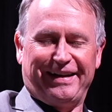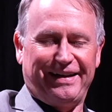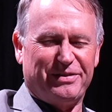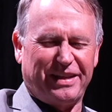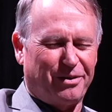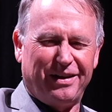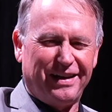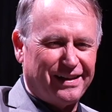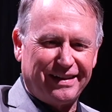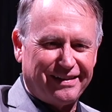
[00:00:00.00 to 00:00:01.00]
he was like,
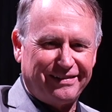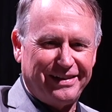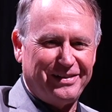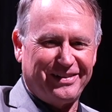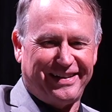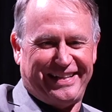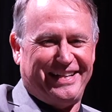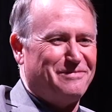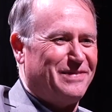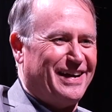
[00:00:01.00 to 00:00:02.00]
what? What are you
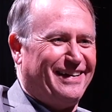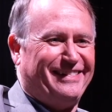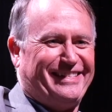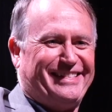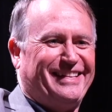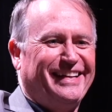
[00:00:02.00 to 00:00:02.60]
talking about?